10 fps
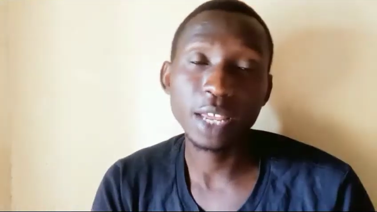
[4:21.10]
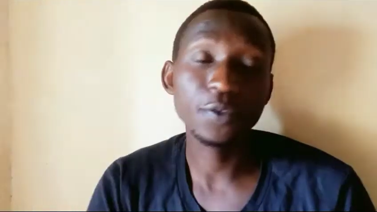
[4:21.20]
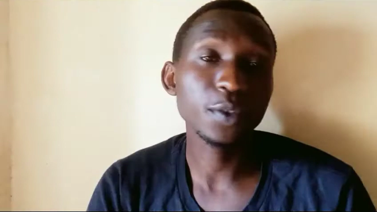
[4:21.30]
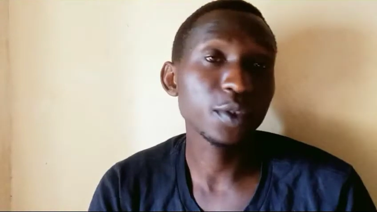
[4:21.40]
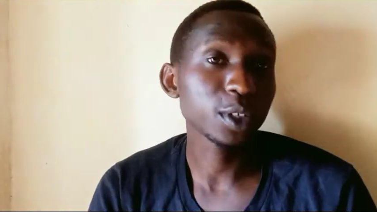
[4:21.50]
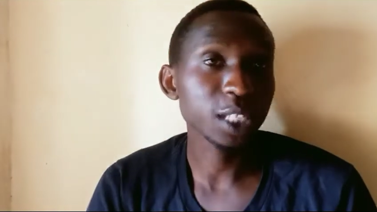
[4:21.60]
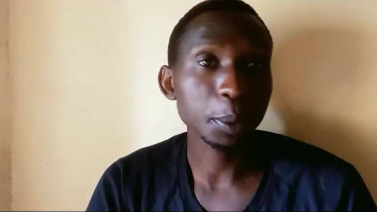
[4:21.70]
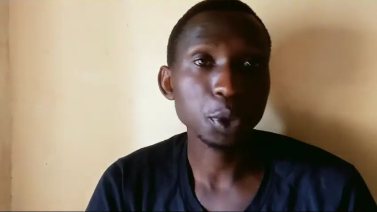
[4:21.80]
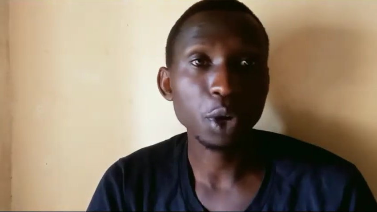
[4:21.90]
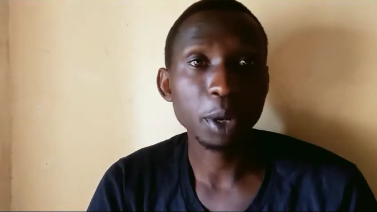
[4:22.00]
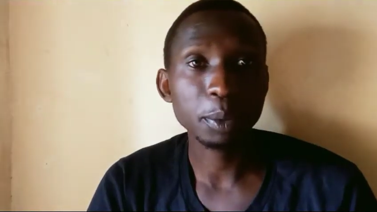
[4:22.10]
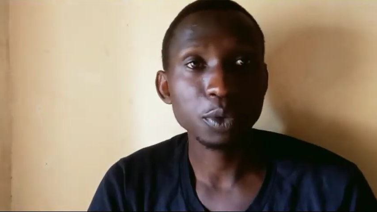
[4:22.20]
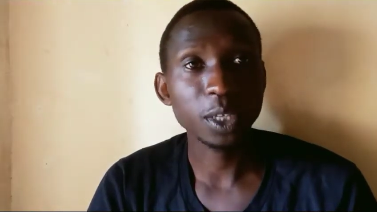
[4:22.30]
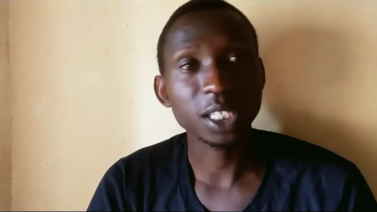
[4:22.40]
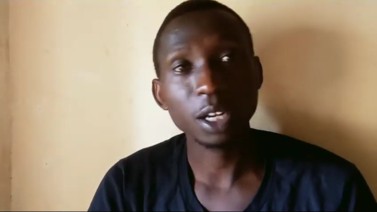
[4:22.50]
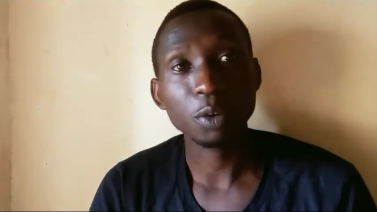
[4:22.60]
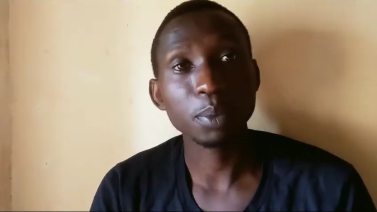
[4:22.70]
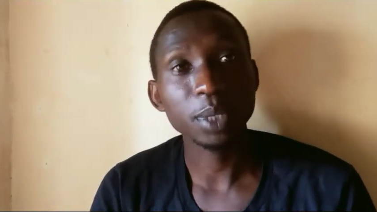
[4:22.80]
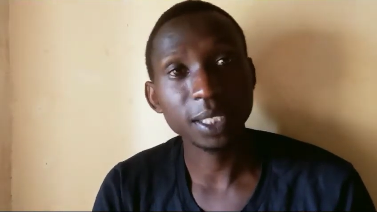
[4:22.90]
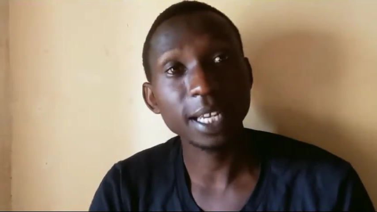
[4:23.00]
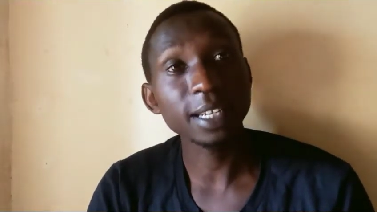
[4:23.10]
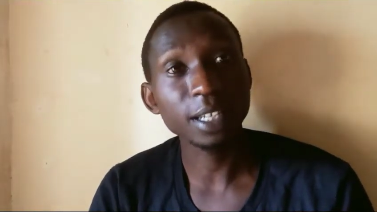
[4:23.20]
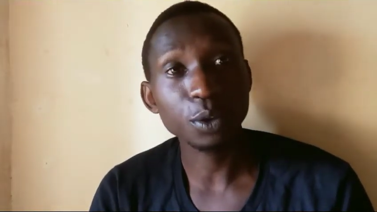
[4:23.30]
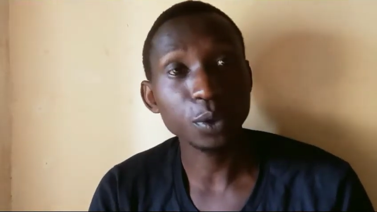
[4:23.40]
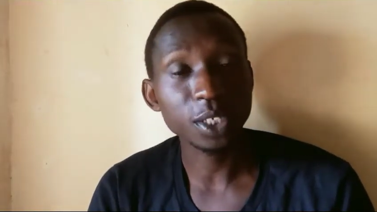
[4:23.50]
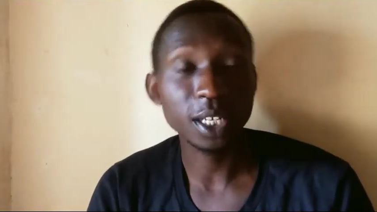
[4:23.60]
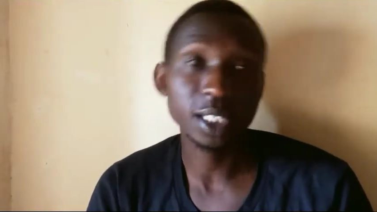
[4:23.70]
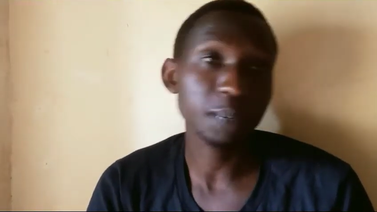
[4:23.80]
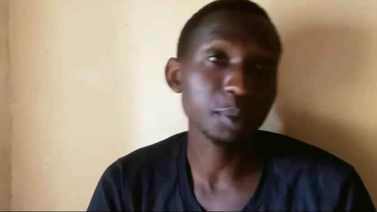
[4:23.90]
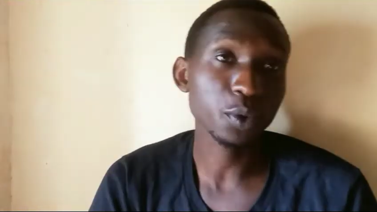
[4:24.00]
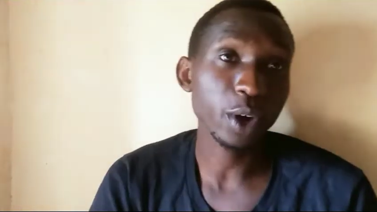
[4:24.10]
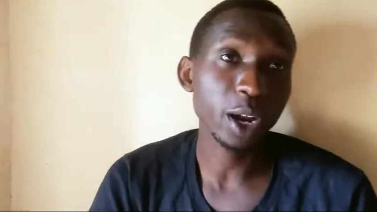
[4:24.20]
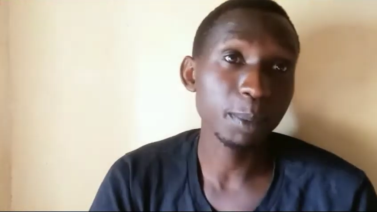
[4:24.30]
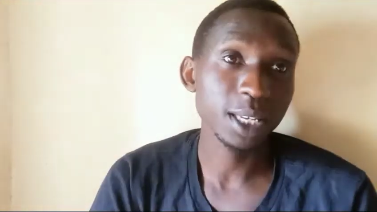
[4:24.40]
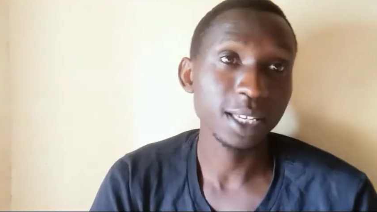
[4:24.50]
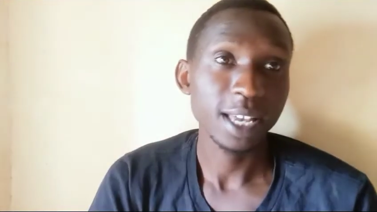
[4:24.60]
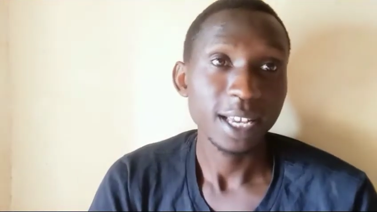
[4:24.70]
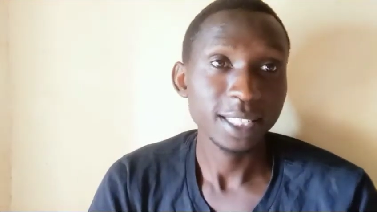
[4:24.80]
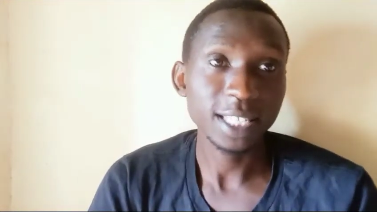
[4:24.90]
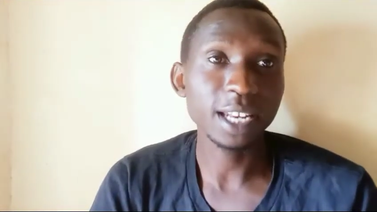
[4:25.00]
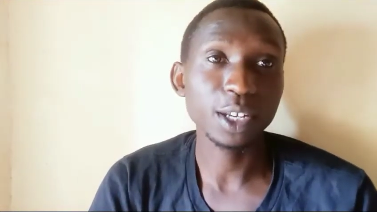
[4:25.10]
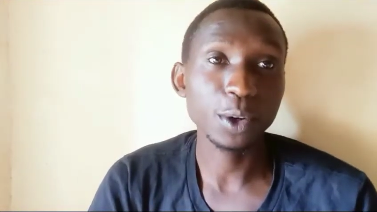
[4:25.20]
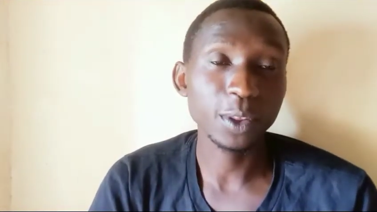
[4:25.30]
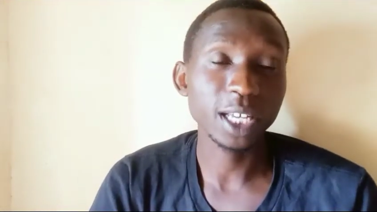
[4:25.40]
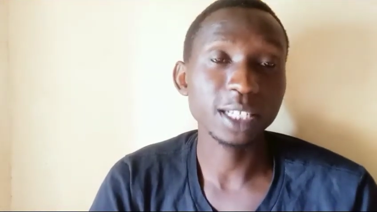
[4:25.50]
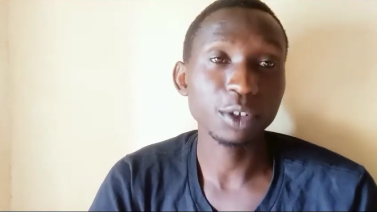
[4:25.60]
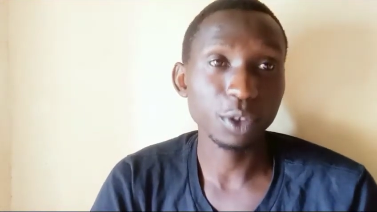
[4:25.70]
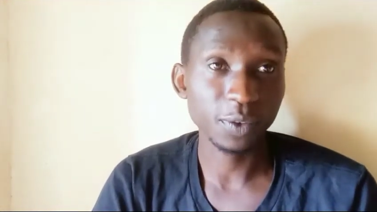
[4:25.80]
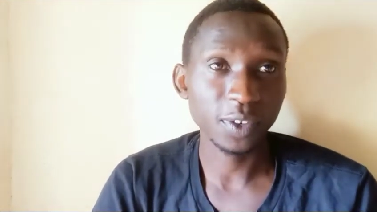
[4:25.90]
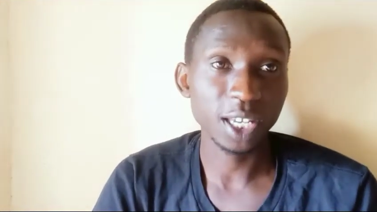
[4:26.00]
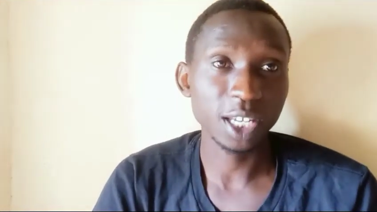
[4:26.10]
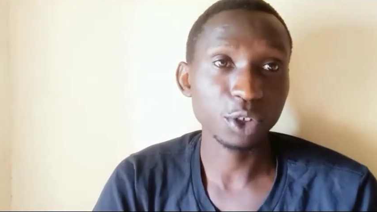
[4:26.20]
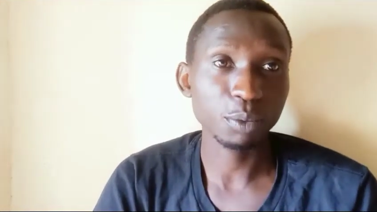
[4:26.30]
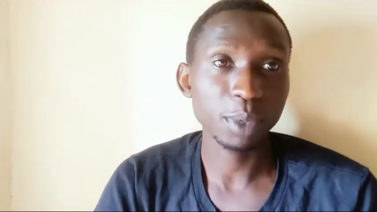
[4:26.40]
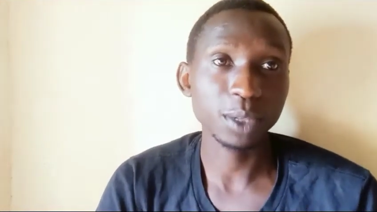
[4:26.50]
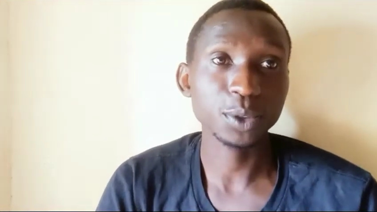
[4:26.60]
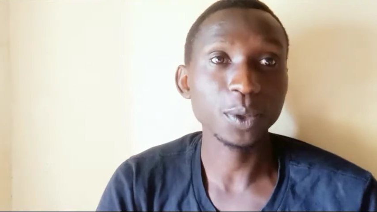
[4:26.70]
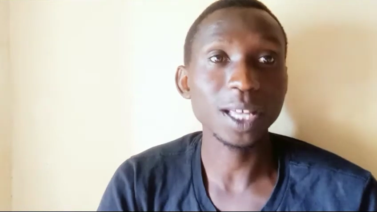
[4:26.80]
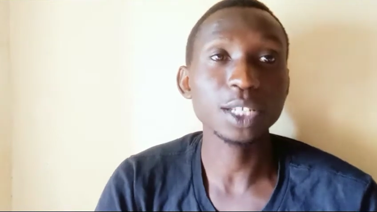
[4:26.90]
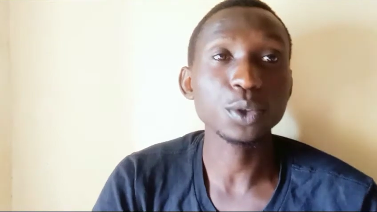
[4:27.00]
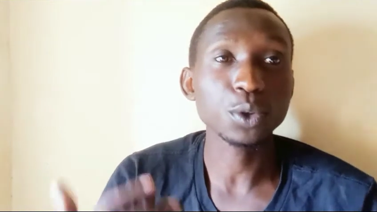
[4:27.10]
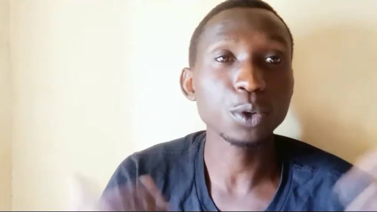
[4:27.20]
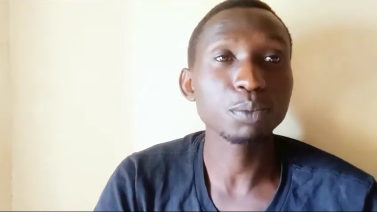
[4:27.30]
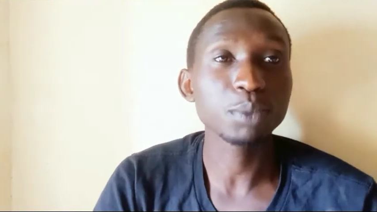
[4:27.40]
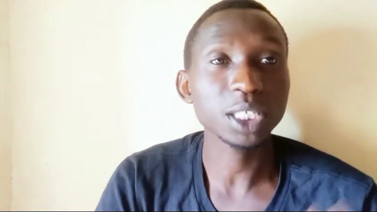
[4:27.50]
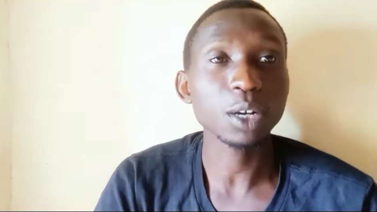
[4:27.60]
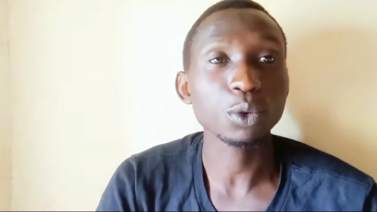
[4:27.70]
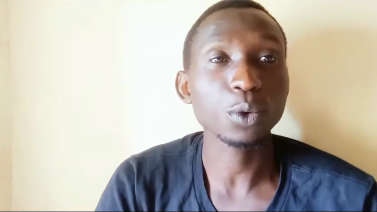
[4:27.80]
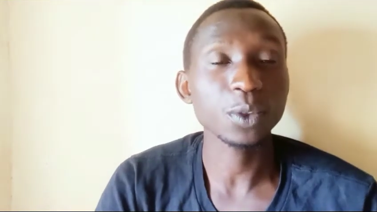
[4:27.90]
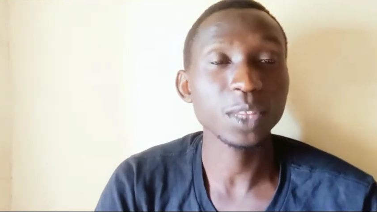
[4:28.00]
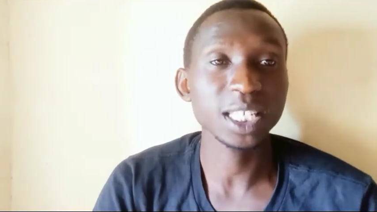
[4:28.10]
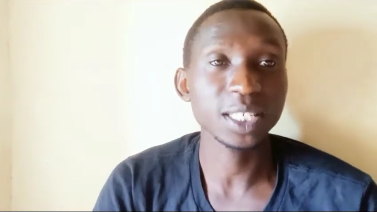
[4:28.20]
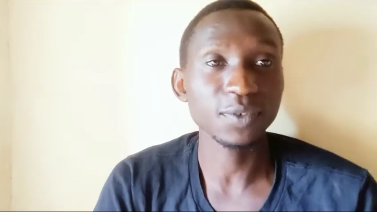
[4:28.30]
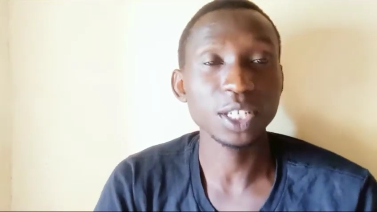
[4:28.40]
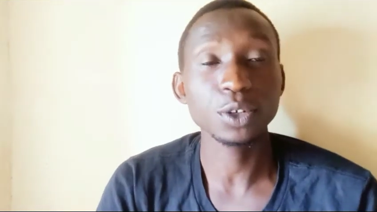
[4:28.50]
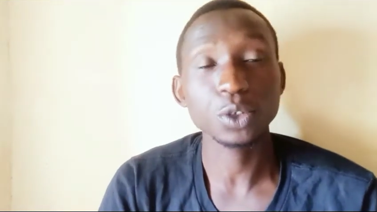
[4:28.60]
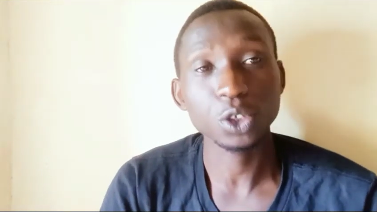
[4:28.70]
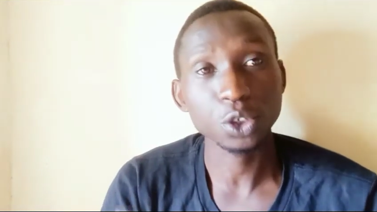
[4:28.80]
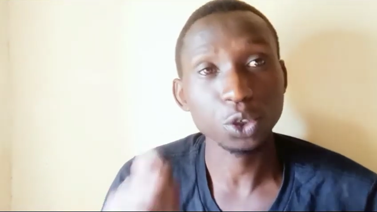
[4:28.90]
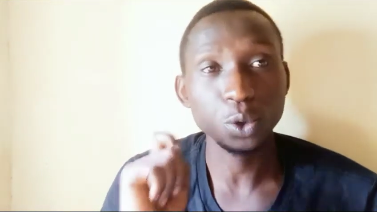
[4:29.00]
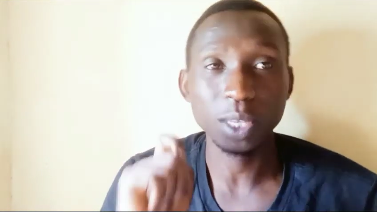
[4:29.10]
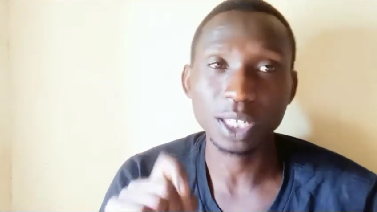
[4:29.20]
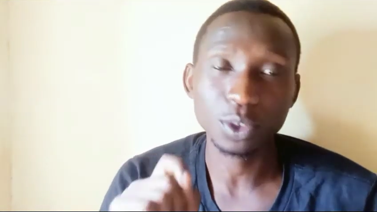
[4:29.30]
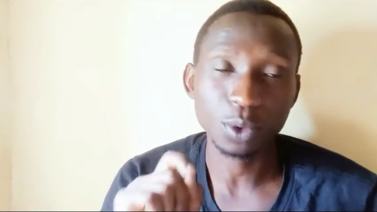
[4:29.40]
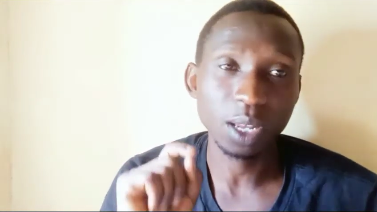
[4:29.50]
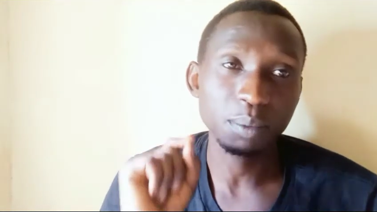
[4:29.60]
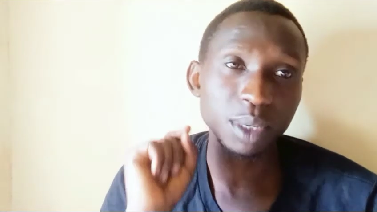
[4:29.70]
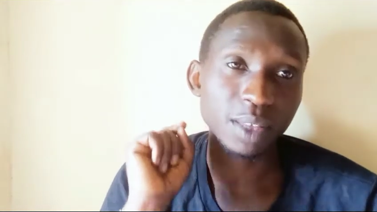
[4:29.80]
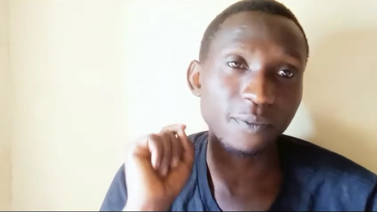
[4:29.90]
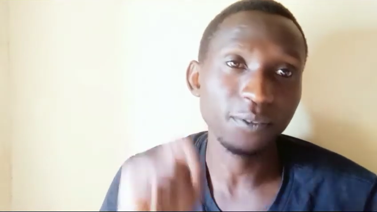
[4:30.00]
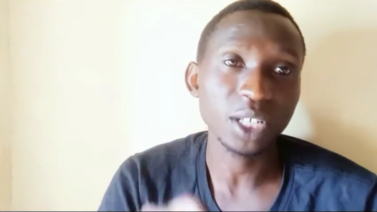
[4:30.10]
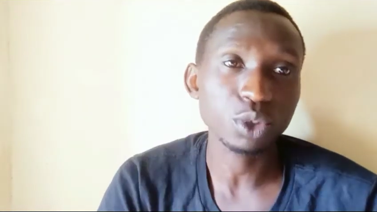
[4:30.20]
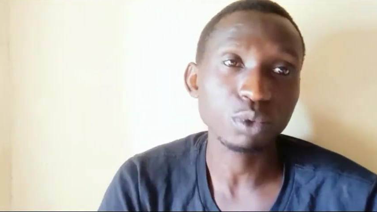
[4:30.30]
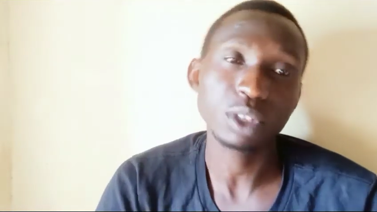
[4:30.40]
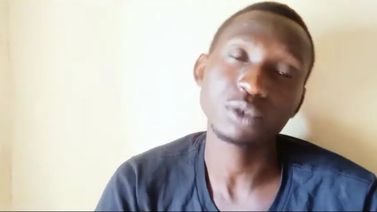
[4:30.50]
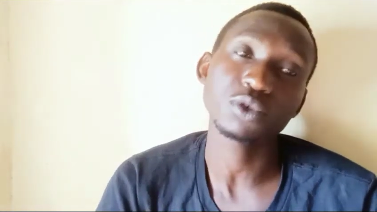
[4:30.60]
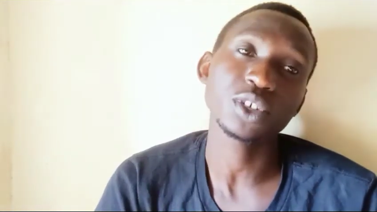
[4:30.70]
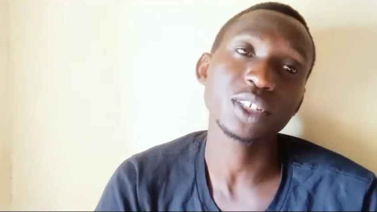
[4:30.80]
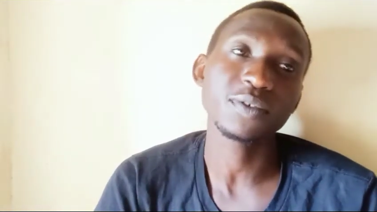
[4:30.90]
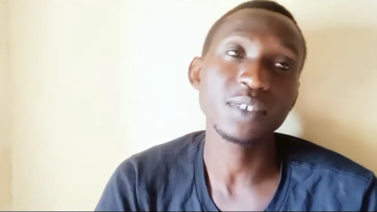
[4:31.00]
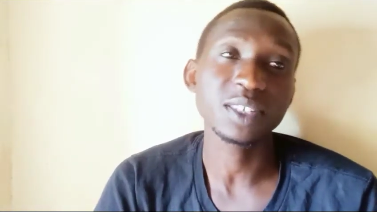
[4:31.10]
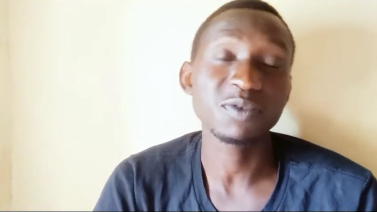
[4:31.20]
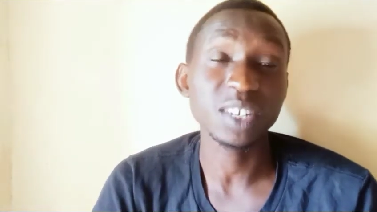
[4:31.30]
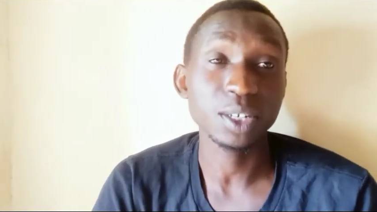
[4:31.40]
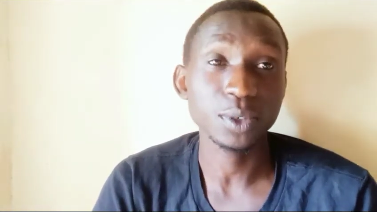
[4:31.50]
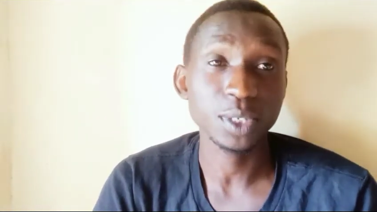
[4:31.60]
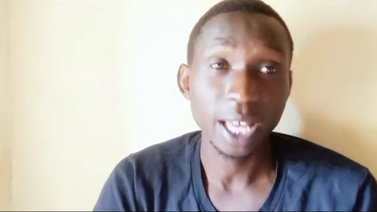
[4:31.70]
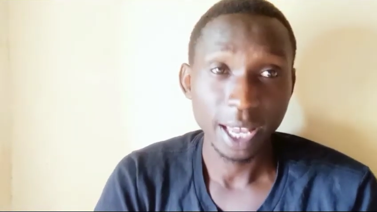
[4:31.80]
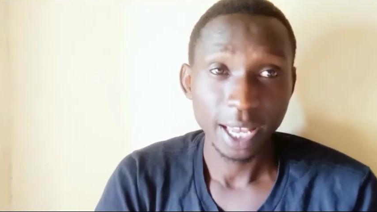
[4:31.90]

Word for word: if you've not subscribed to our channel, please kindly consider subscribing, turning on that notification bell so that you don't miss out on these videos so that you can be the first one to receive these videos.